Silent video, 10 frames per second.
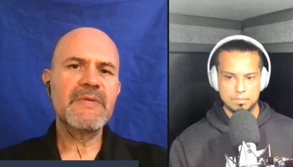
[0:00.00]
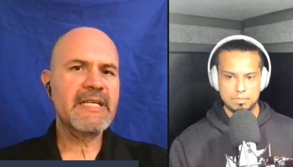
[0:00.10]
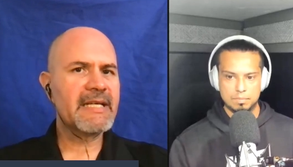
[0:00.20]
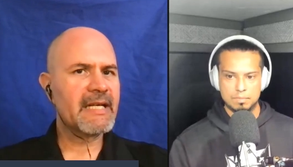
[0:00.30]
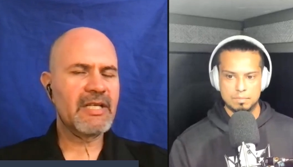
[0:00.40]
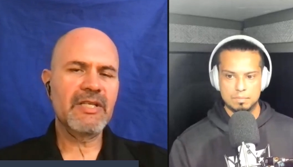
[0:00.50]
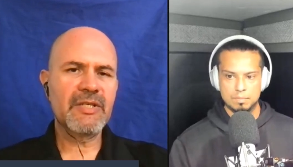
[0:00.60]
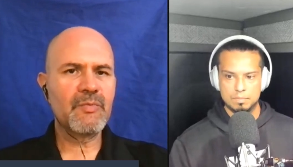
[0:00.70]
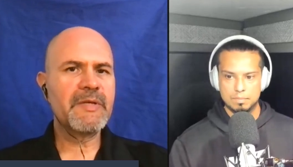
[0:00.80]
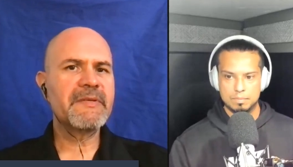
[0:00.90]
Speaker 1: week.
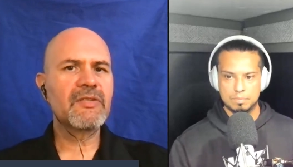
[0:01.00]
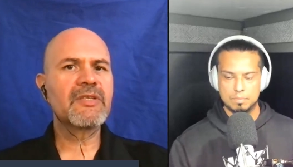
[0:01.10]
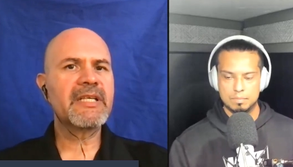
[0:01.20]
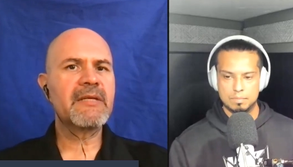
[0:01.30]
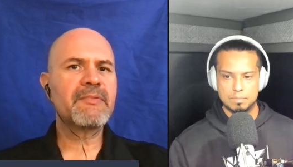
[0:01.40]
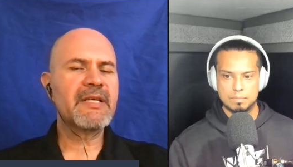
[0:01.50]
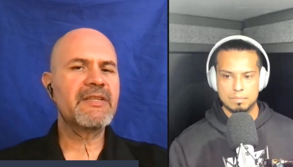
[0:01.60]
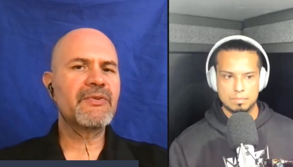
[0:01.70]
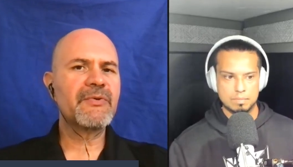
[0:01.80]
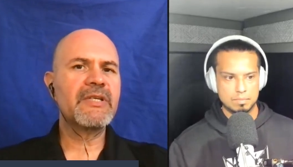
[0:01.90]
Could we be looking at
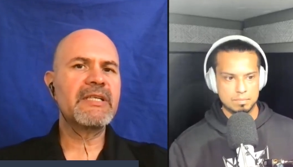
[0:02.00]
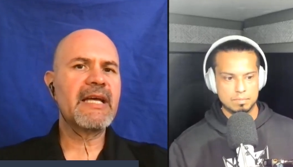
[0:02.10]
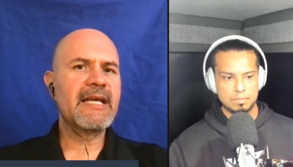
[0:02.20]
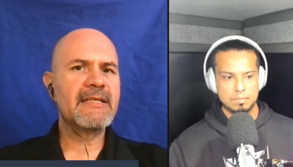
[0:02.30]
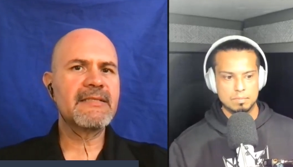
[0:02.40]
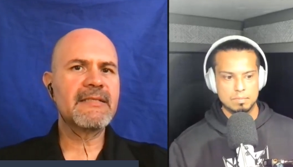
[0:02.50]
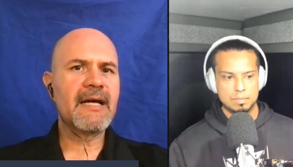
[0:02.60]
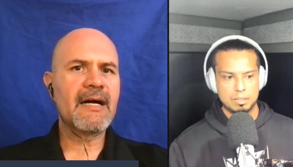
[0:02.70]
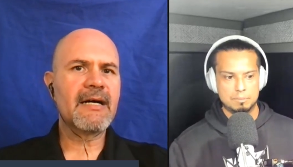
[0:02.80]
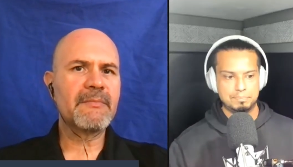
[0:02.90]
playing through it
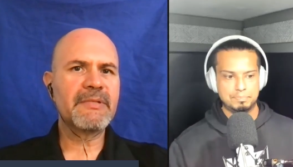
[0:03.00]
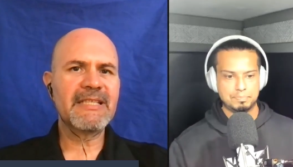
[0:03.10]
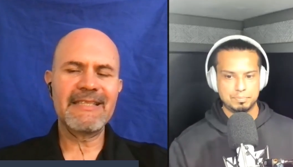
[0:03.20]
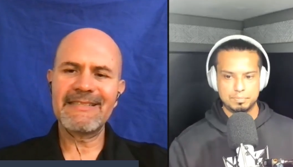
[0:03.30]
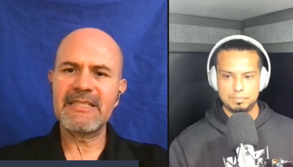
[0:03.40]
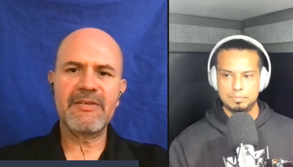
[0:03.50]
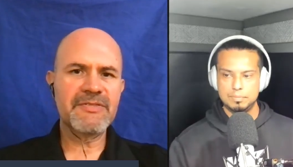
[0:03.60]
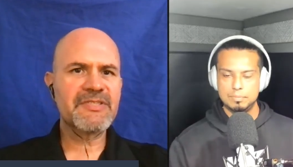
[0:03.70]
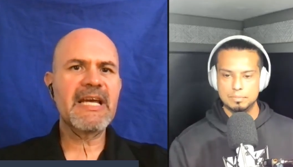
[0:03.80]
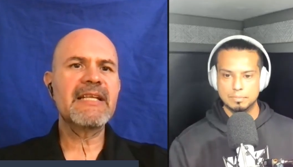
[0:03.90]
and uh, but you
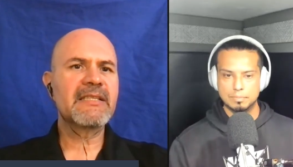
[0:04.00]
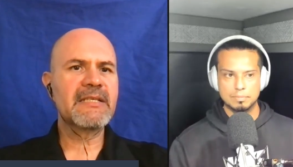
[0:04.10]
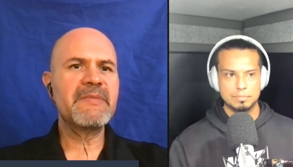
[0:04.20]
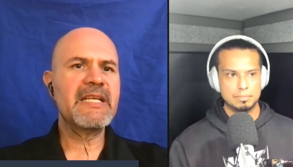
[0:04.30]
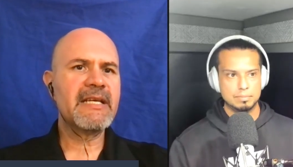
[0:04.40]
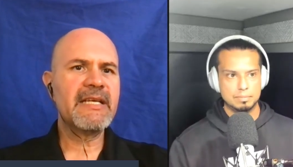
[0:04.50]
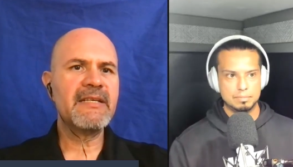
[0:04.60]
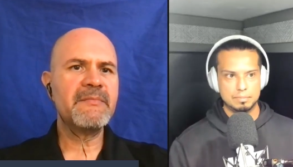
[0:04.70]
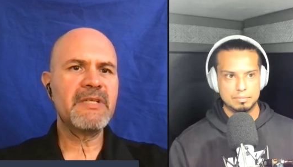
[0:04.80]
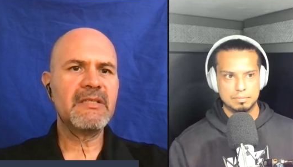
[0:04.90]
know, just kind of limiting
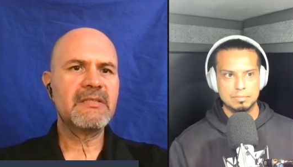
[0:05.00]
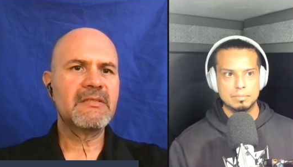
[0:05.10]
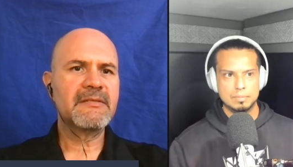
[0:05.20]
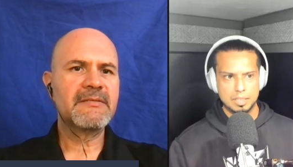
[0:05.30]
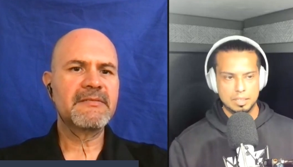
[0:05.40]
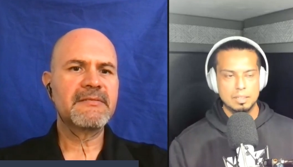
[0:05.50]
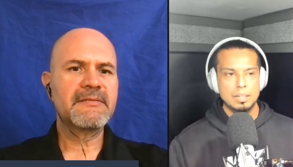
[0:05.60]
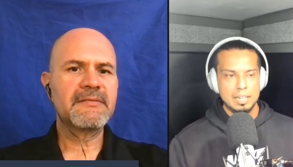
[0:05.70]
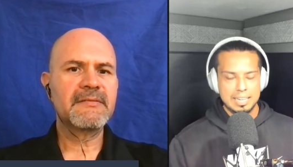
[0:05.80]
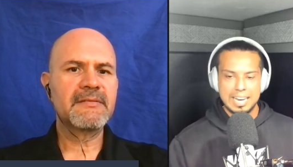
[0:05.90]
him?
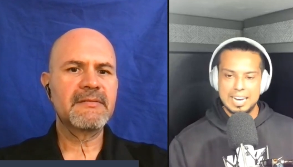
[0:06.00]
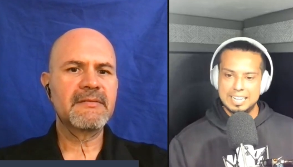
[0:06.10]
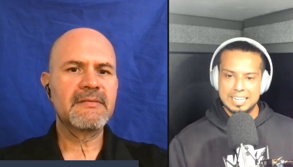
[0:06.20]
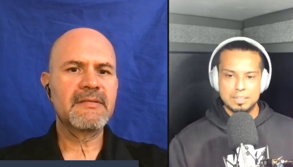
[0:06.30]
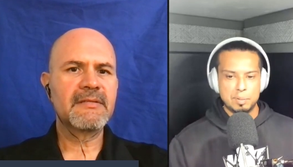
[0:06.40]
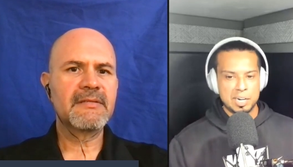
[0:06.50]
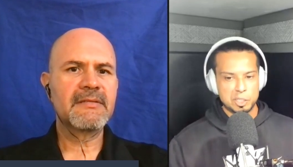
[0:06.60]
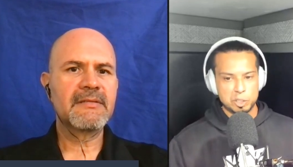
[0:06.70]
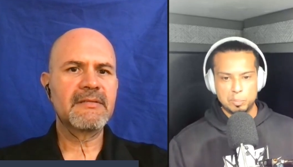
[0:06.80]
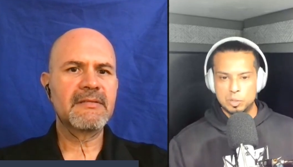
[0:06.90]
Speaker 2: Yeah, again, the
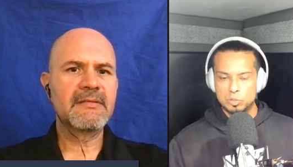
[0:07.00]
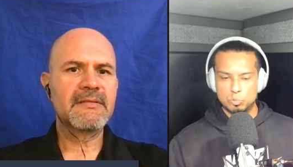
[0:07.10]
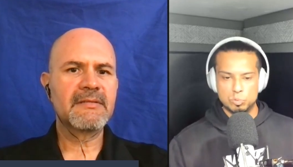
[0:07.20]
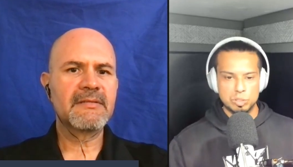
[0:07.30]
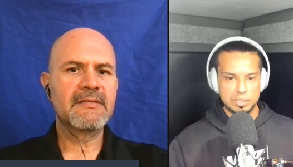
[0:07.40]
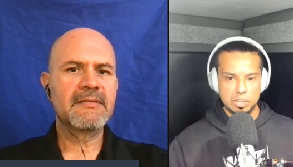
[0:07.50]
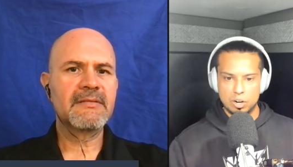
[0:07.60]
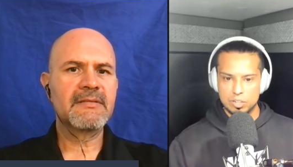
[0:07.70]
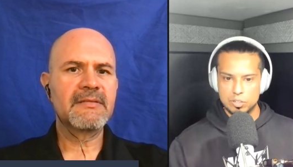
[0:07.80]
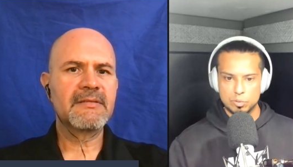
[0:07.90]
practice report is really
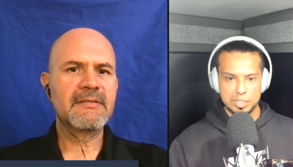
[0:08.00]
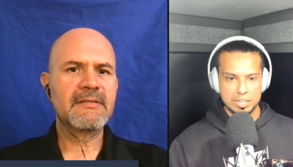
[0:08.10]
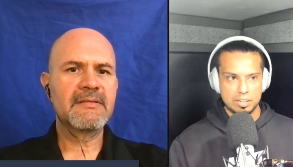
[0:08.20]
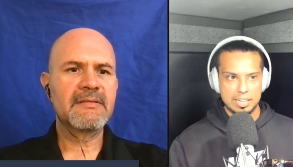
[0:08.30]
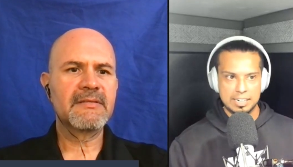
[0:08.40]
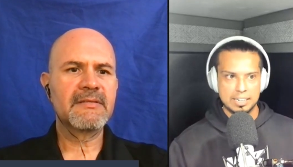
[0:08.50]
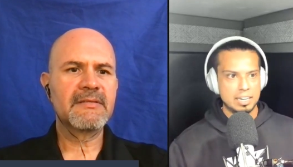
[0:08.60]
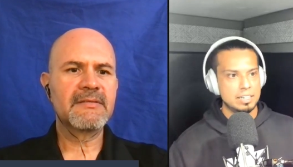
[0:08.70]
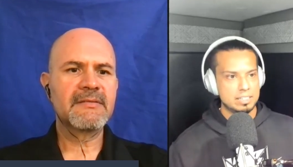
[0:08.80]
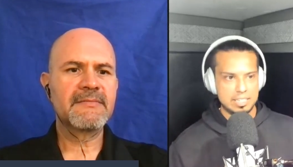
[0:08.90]
hard to read on that
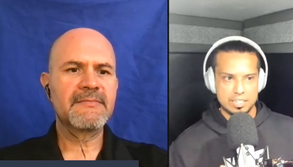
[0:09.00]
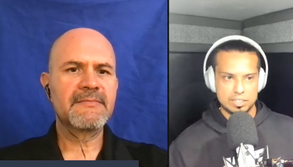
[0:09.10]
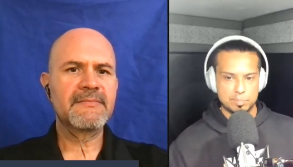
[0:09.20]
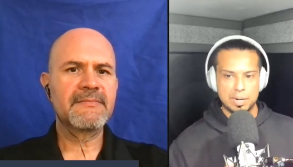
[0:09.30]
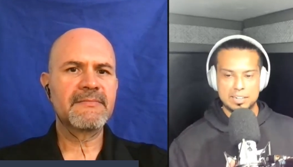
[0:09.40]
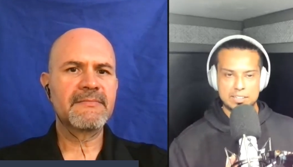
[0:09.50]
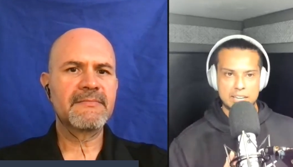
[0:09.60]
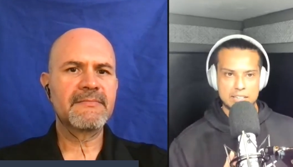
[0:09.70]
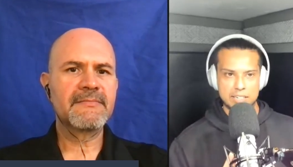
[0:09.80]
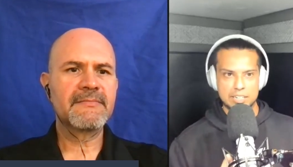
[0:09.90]
guy because he doesn't
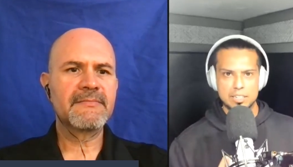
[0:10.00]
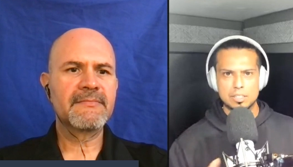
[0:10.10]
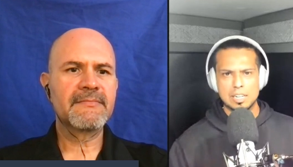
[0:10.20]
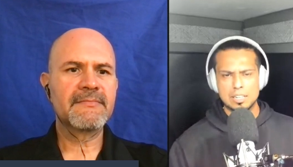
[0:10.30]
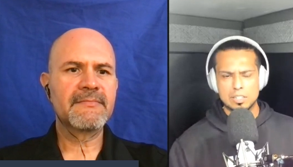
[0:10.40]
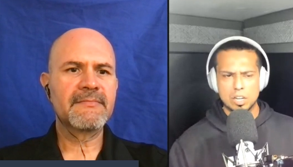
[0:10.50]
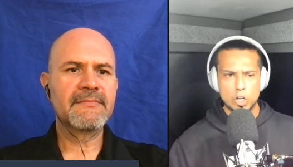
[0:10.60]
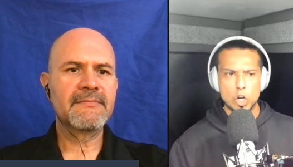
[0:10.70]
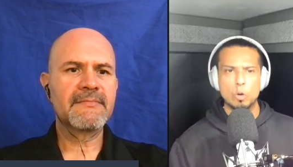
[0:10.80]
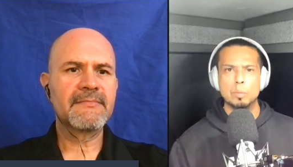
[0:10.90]
practice as it is. It is
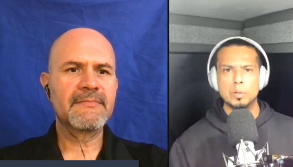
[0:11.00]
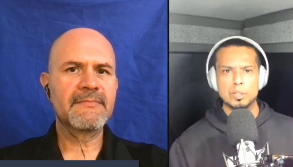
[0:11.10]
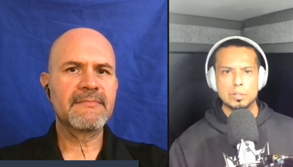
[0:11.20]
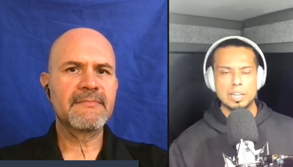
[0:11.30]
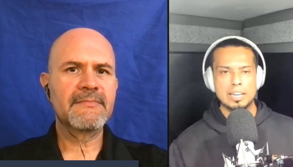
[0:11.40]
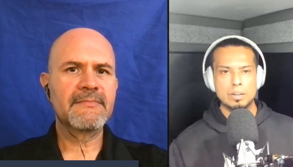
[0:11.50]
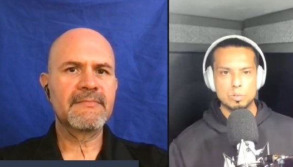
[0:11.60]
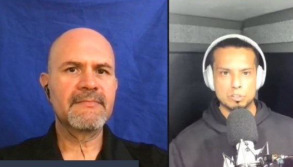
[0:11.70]
notable, though, that he was a